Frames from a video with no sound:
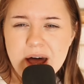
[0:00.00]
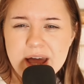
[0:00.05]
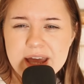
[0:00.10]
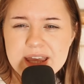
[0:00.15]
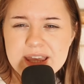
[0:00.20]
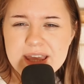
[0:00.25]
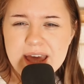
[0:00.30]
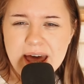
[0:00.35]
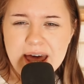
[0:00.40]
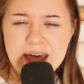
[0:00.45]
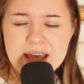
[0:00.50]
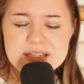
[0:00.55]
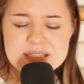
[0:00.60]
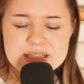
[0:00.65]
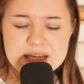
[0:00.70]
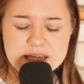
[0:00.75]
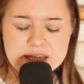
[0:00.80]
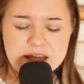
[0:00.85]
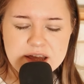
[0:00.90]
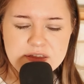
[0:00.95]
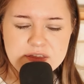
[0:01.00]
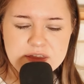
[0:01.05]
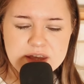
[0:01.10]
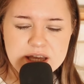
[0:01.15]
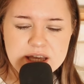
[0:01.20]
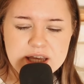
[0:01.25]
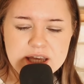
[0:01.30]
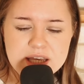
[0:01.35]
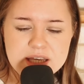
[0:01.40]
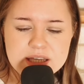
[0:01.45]
I guess. And I
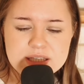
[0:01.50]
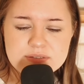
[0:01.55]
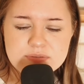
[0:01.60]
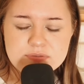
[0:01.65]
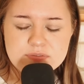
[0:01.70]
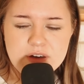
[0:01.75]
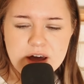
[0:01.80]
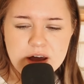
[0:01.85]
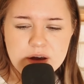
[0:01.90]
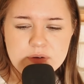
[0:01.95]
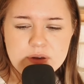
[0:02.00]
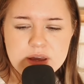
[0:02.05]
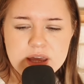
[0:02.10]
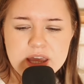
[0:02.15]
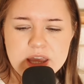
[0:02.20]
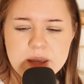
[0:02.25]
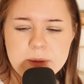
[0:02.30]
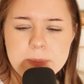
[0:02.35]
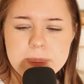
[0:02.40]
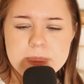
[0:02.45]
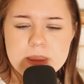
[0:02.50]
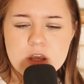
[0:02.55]
think it is very